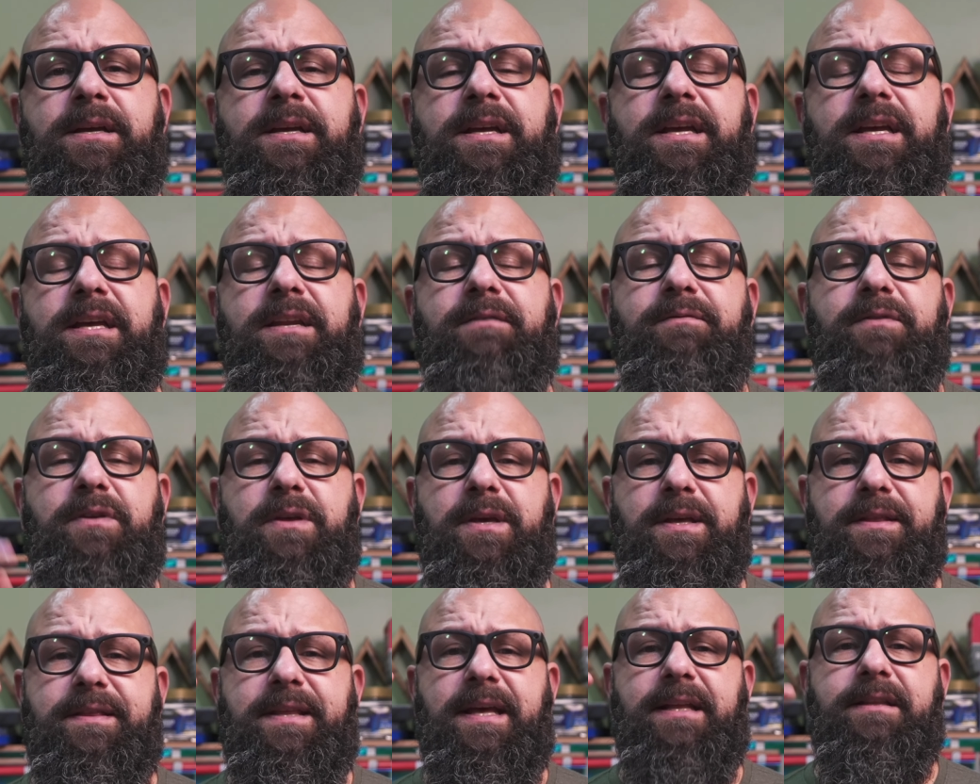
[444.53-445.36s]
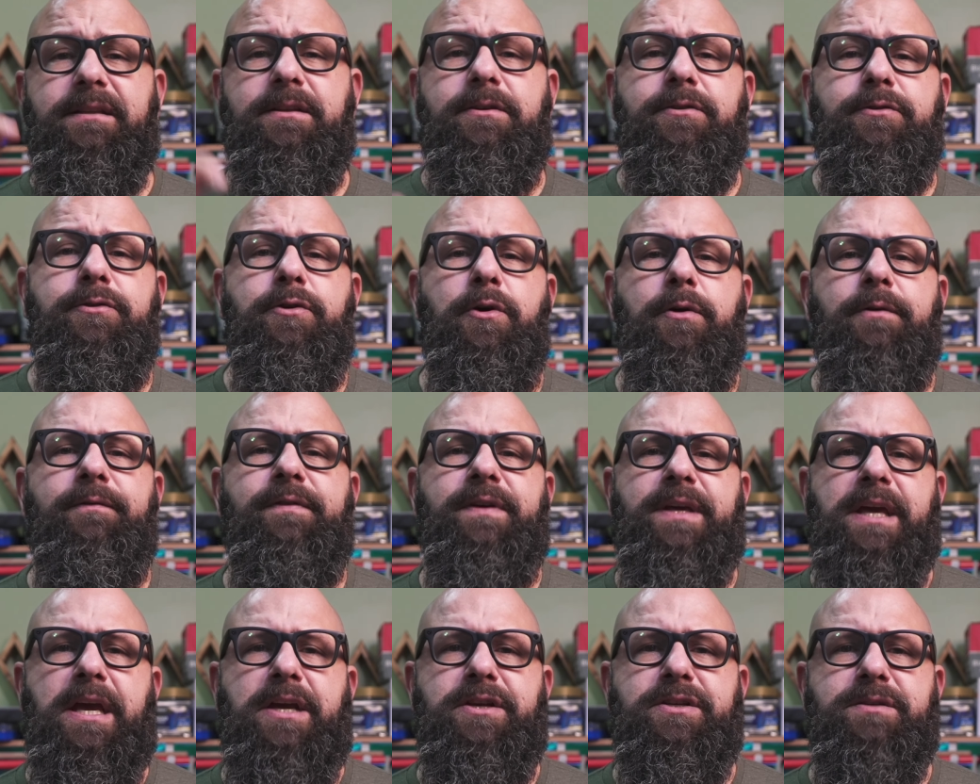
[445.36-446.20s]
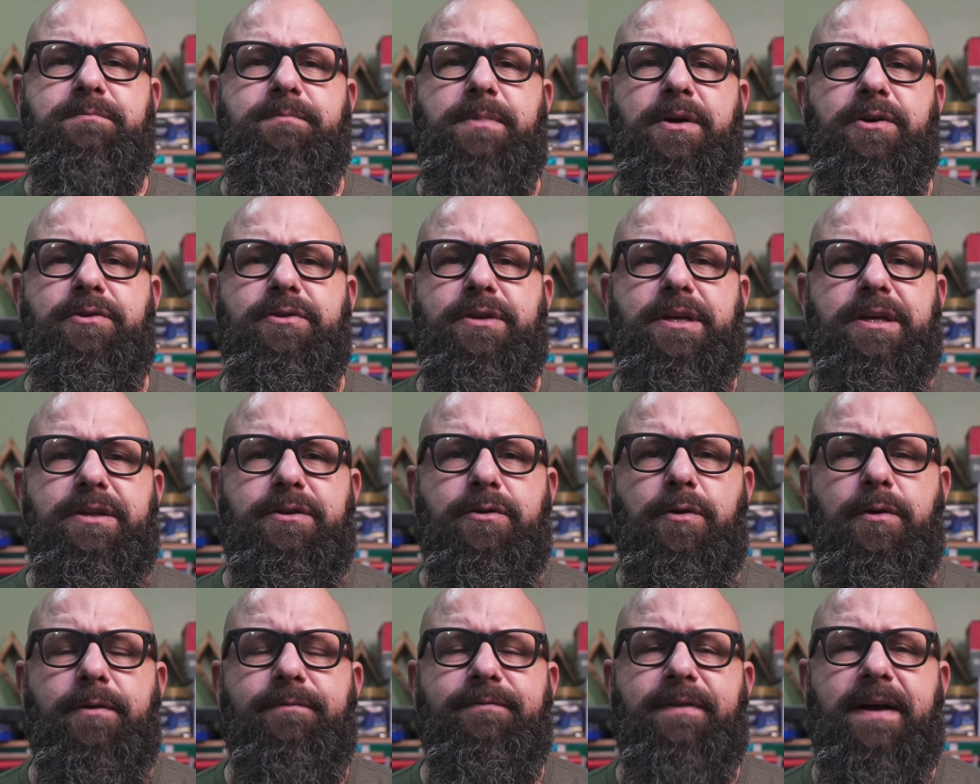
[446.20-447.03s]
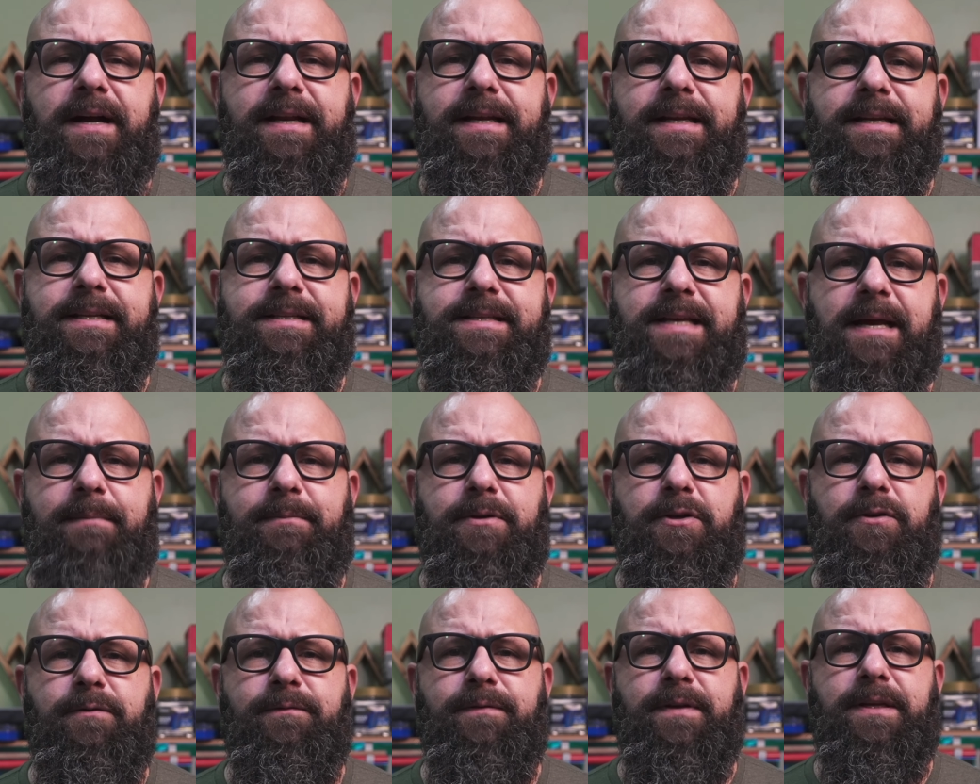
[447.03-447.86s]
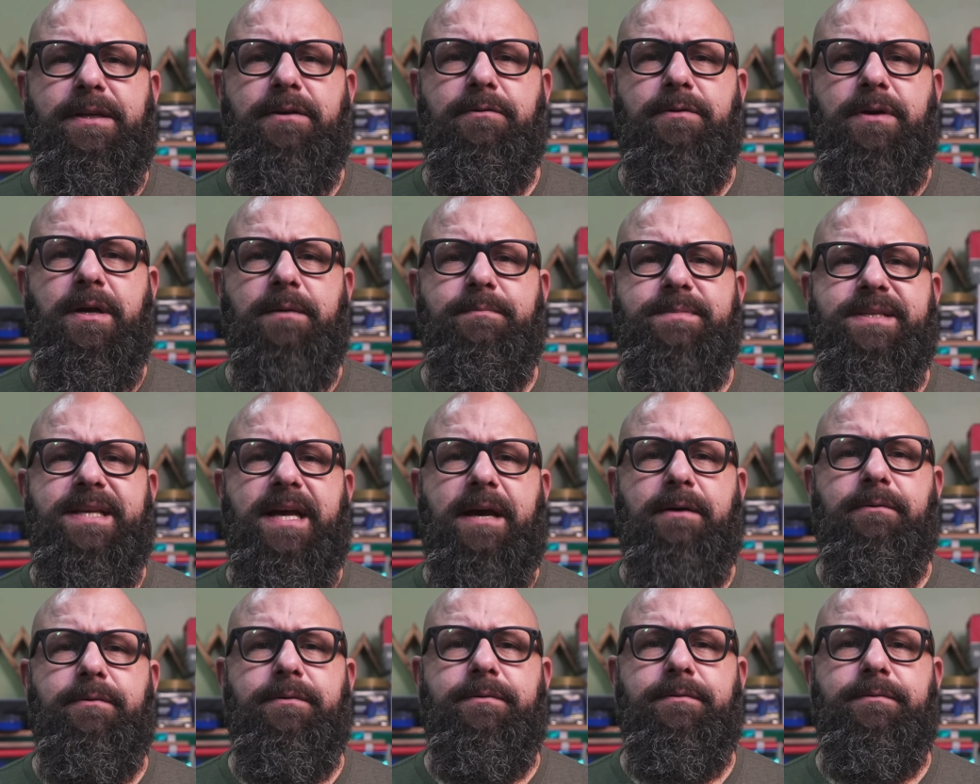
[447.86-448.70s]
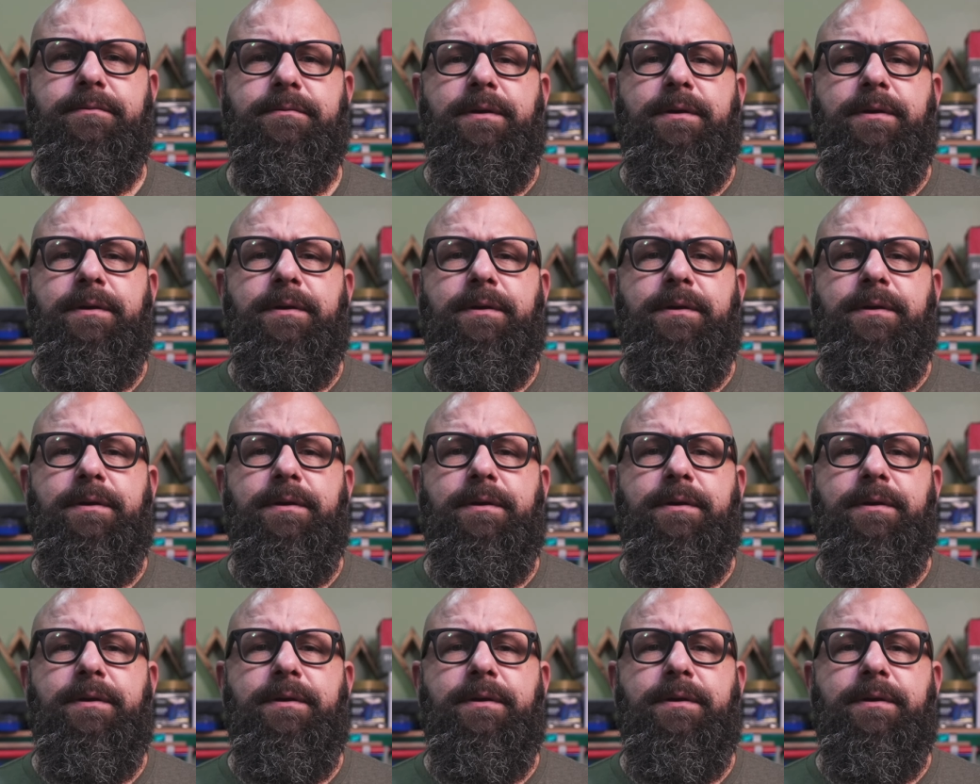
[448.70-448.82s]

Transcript: And if you hit that little notification bell, you get notified anytime a new video comes out.